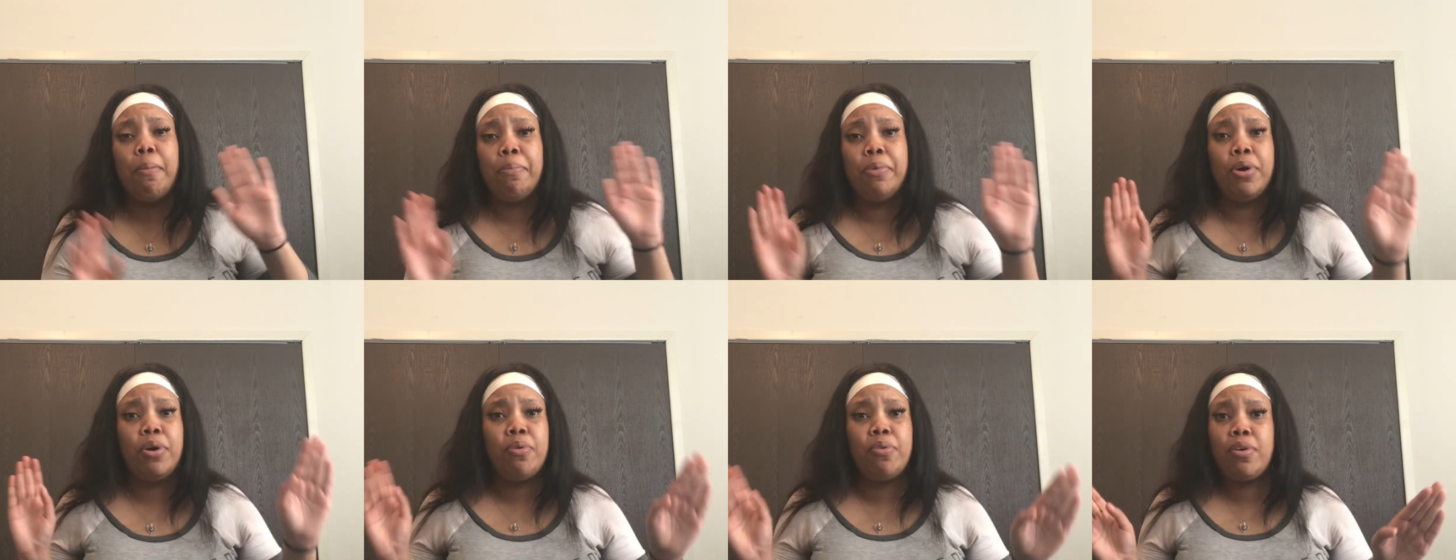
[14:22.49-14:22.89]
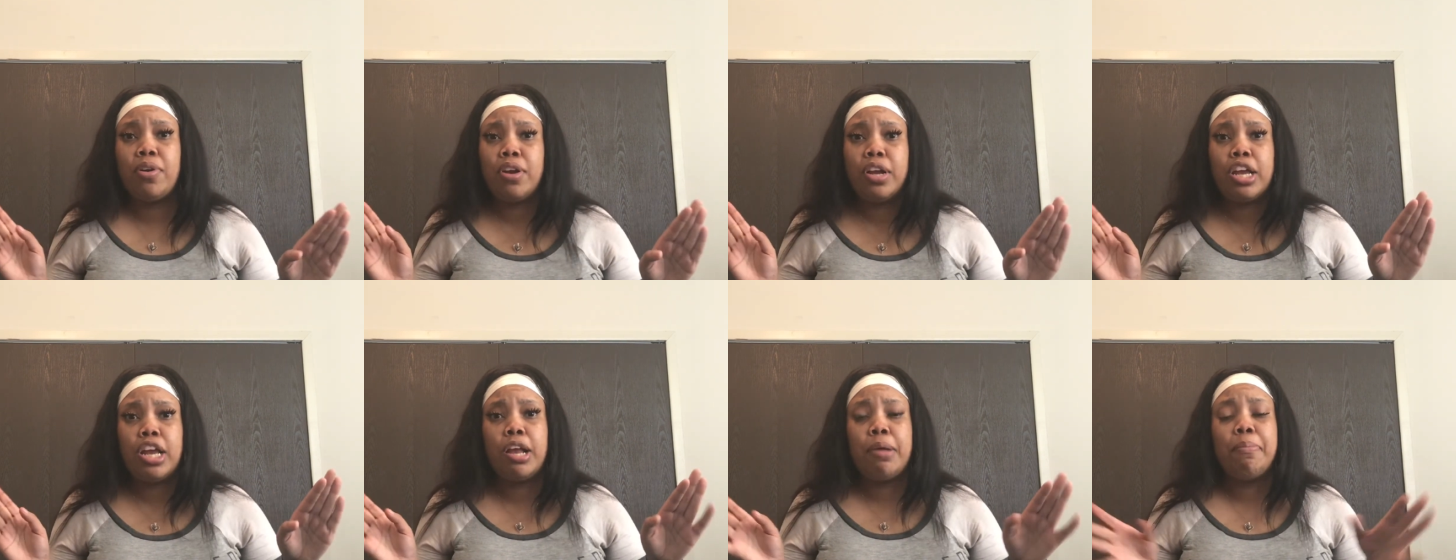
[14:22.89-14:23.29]
don't
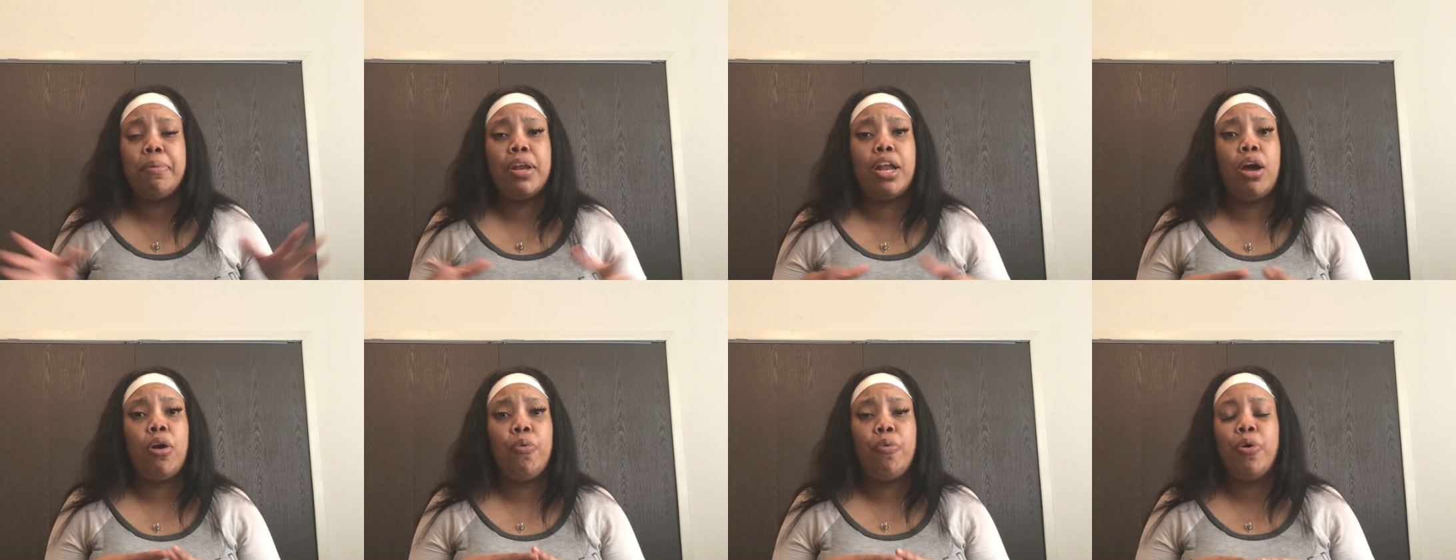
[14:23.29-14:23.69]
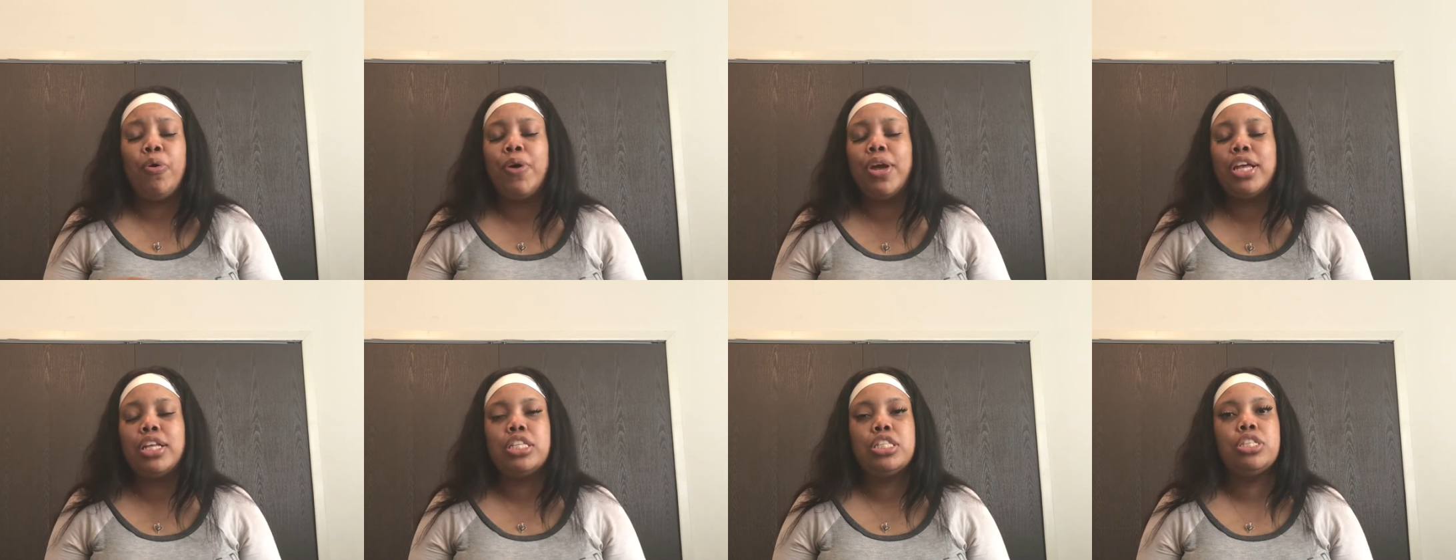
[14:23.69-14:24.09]
worry, but I will
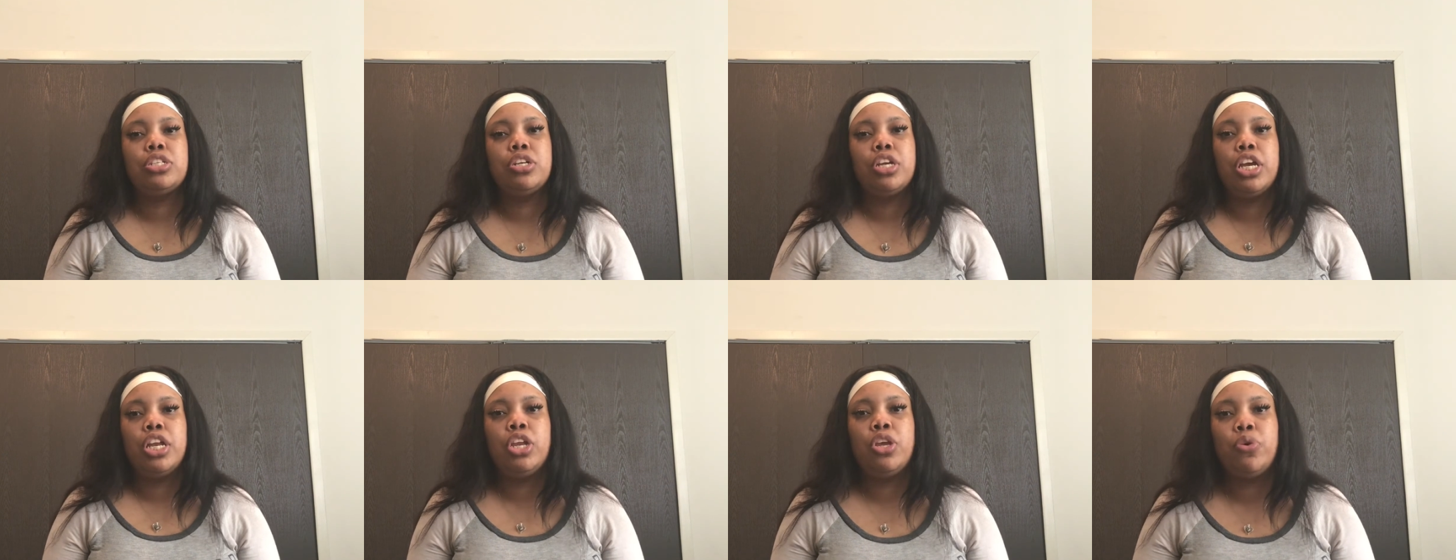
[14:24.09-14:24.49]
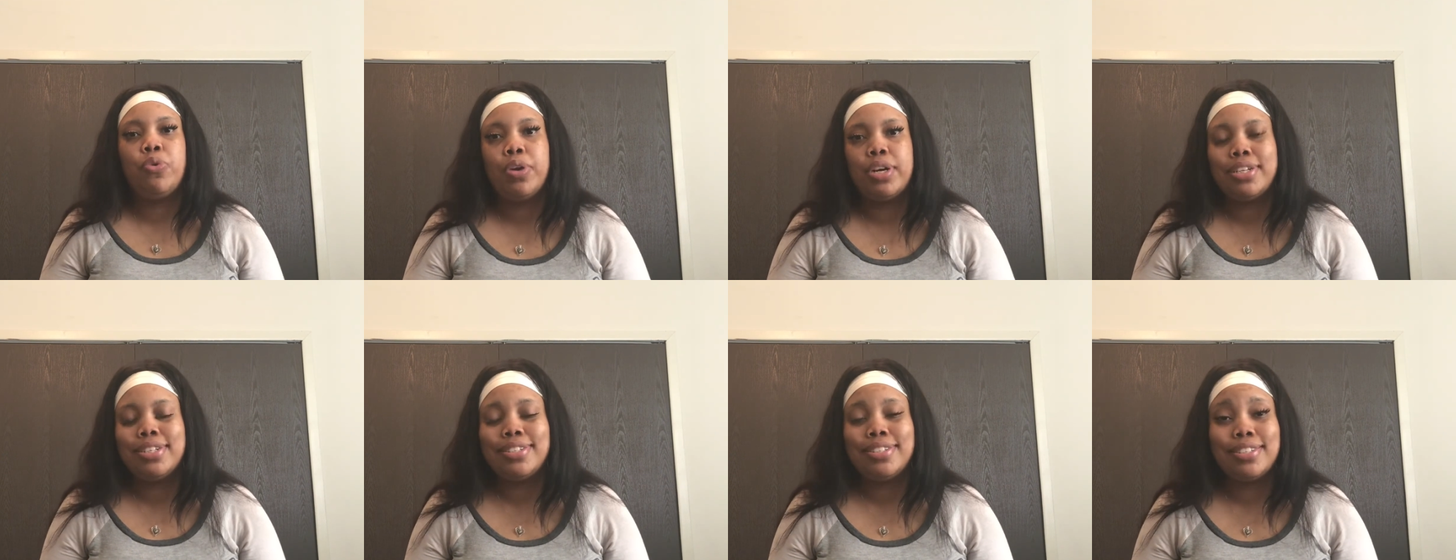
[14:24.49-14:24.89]
answer any
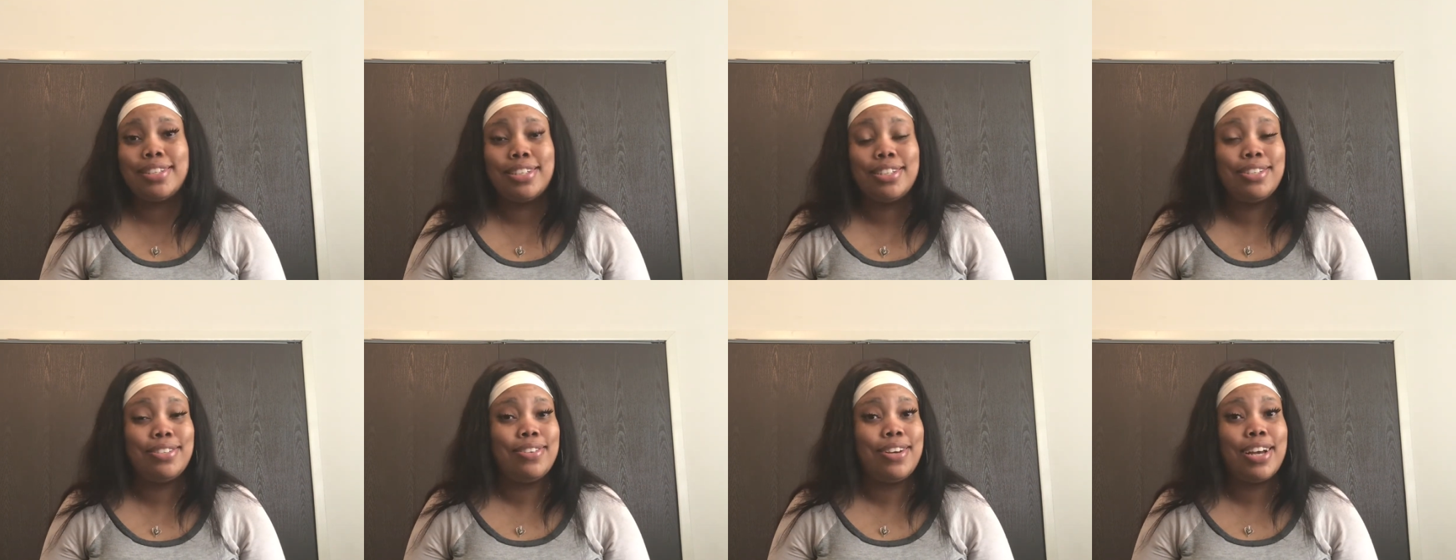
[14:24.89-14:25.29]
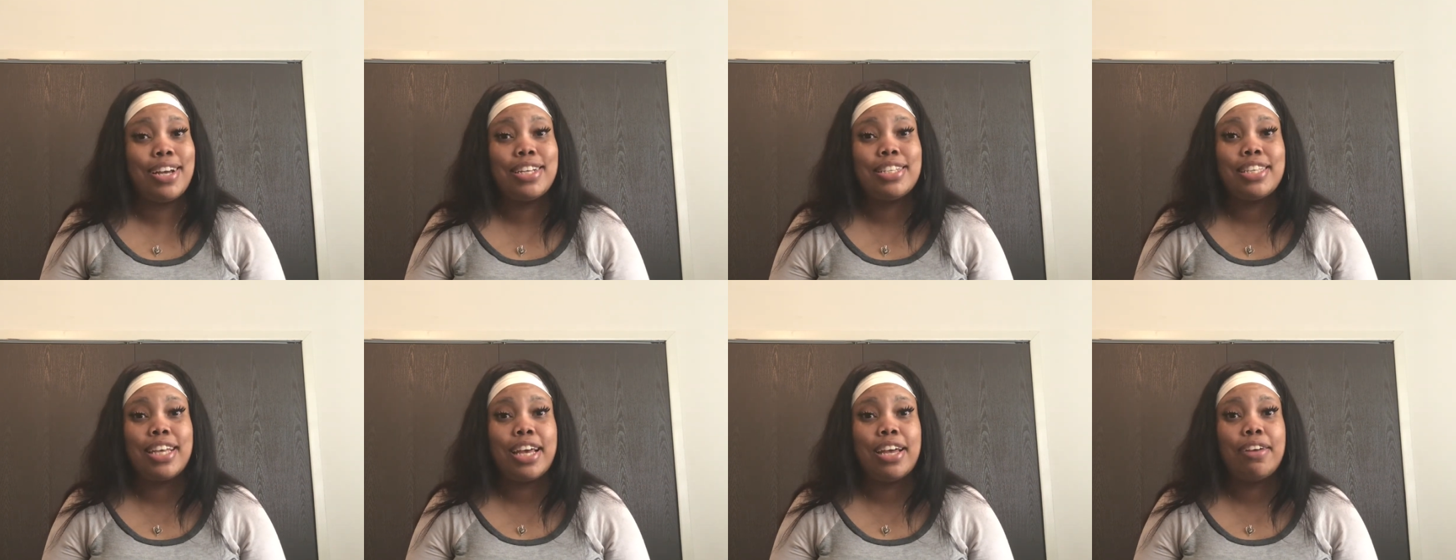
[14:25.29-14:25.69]
questions that you
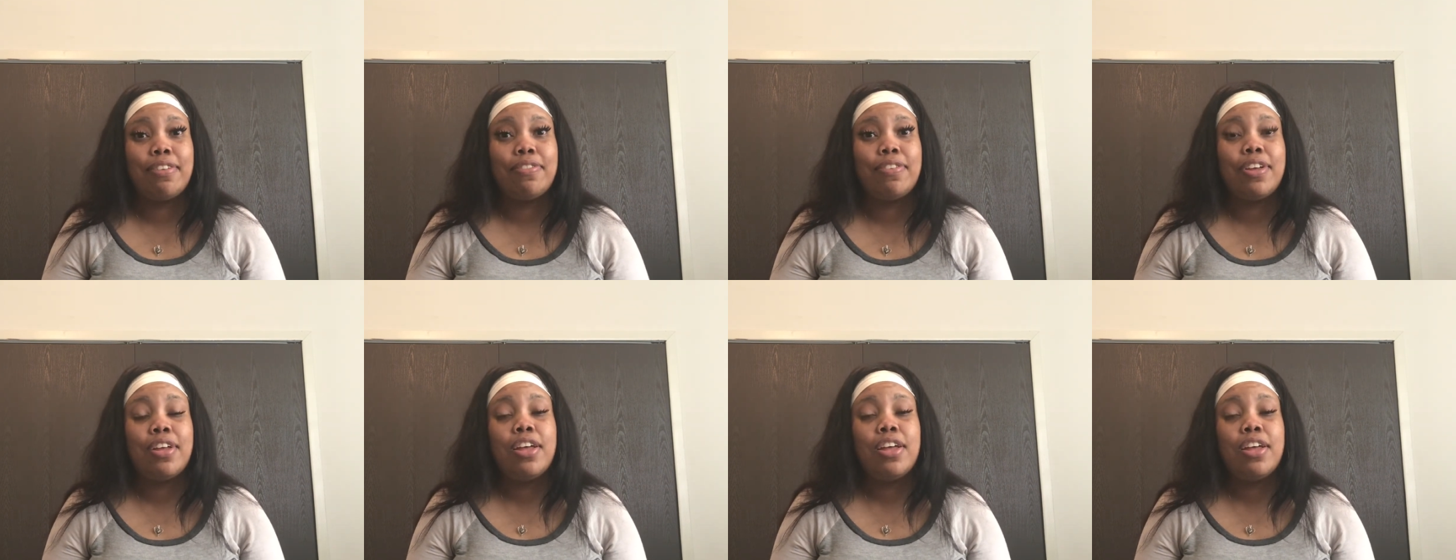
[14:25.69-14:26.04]
guys have.